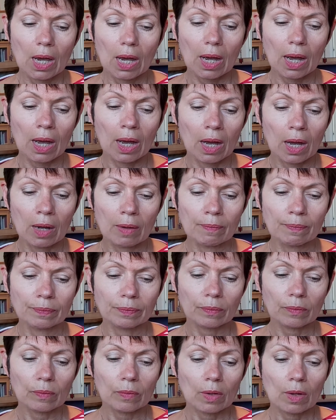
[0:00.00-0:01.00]

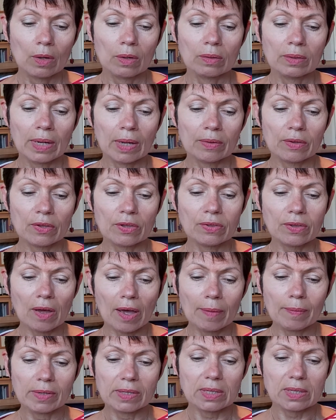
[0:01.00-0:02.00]
Now the
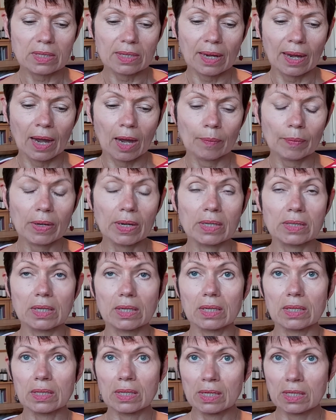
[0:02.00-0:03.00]
Thymus tap is a
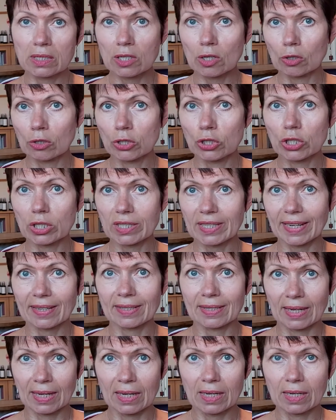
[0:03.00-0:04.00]
kinesiology
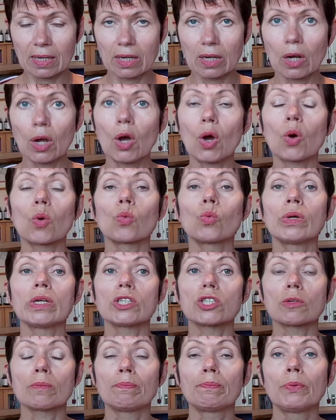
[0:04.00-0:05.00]
technique
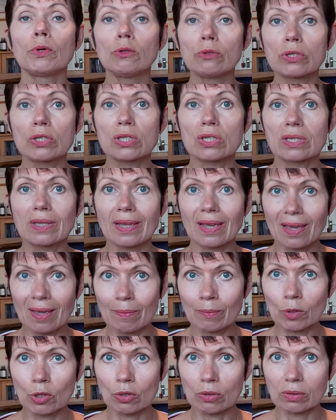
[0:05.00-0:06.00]
which boosts the
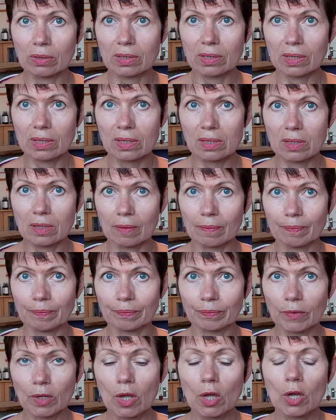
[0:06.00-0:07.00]
immune system.
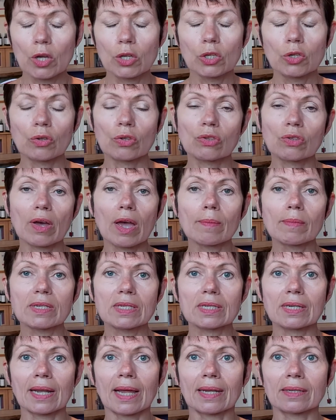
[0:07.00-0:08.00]
Your thymus
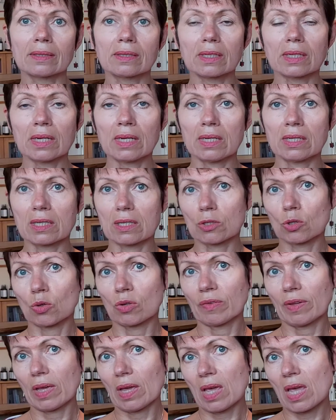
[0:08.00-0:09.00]
gland is
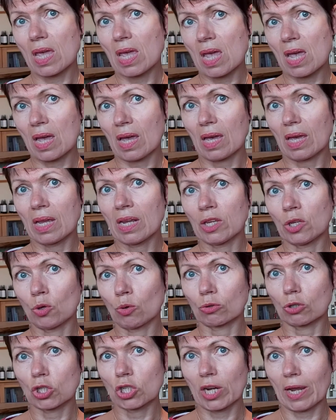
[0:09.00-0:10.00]
sort of here in
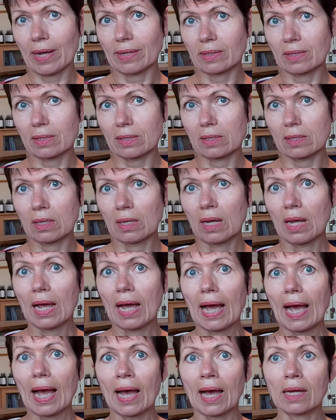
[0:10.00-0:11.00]
your chest,
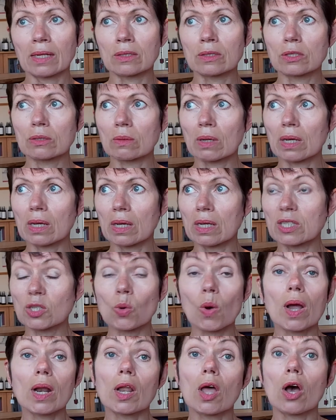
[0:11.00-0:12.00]
and it's
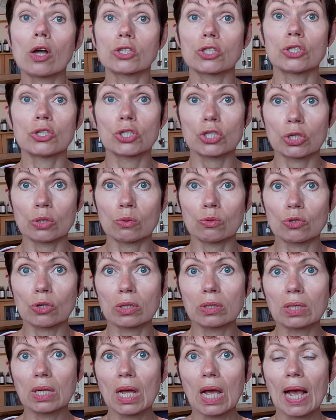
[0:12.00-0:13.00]
quite large in
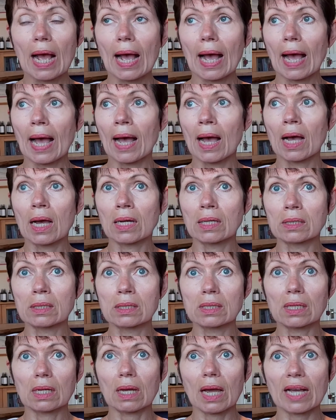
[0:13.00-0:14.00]
children.
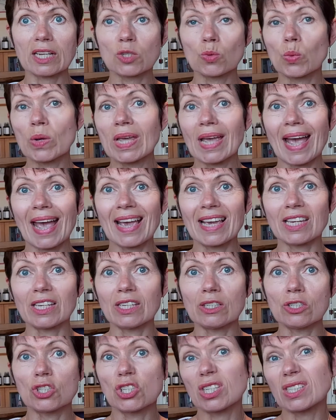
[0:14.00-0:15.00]
And as we
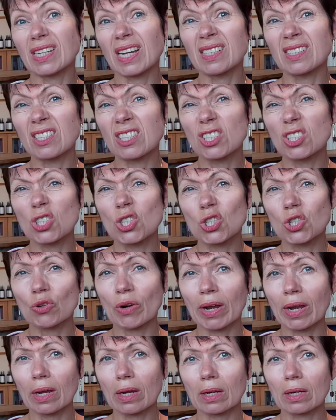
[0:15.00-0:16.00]
age, it tends to
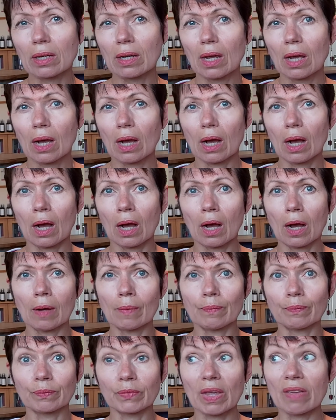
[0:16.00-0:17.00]
shrink.
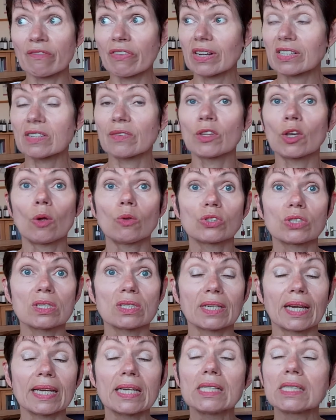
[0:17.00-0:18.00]
In fact, in the olden
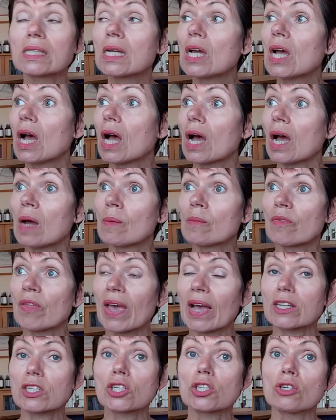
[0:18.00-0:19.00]
days, they
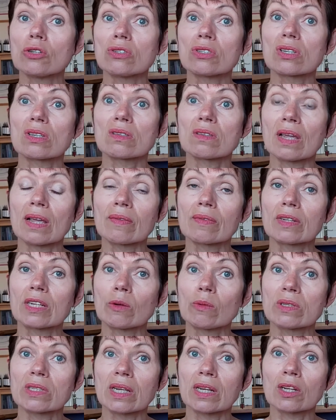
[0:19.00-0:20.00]
actually used to think that it
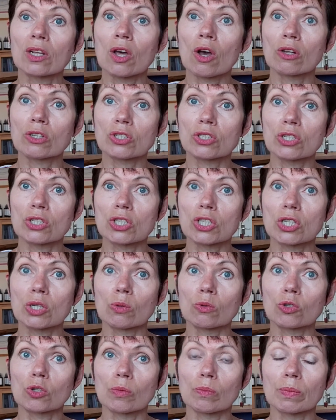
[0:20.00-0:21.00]
was enlarged in
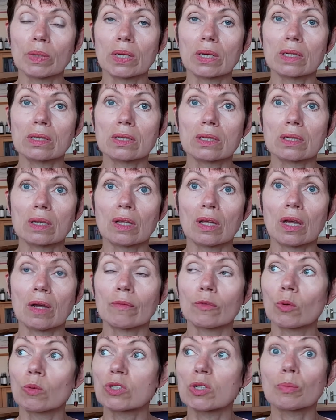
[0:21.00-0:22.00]
children because there
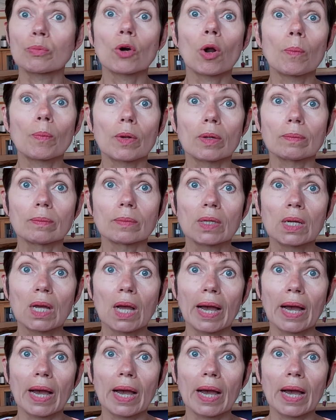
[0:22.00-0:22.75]
was a problem.